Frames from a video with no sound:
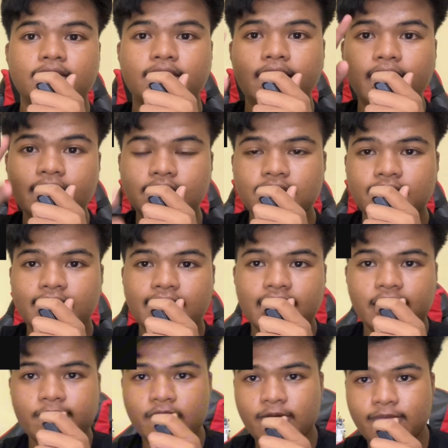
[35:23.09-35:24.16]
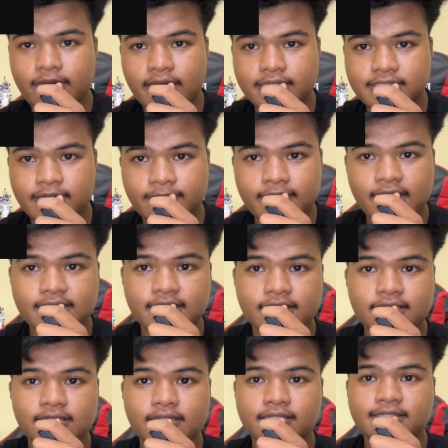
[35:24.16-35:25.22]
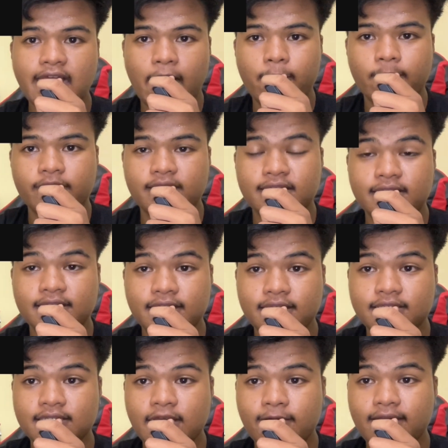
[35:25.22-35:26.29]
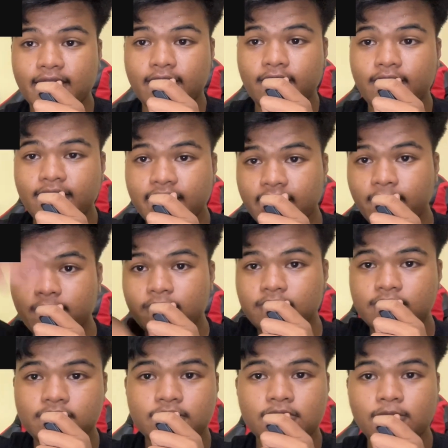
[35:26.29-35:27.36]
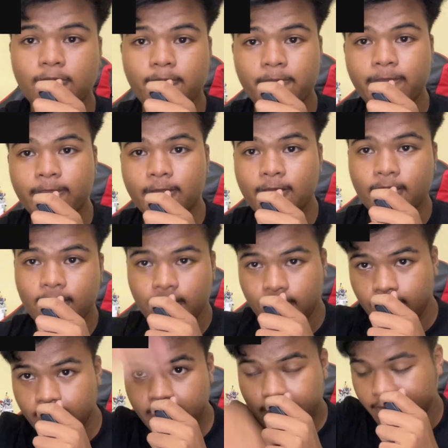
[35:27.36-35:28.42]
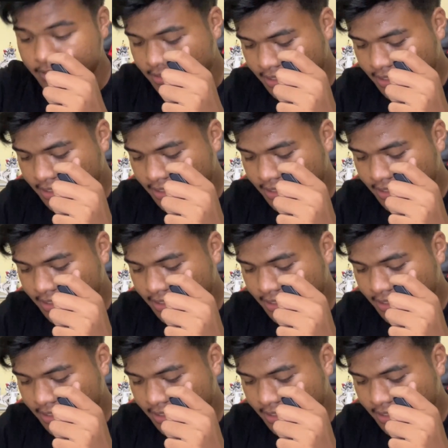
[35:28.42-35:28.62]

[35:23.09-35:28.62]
The other thing I like about Extreme Dash is the sound. It sounds like kreum. It's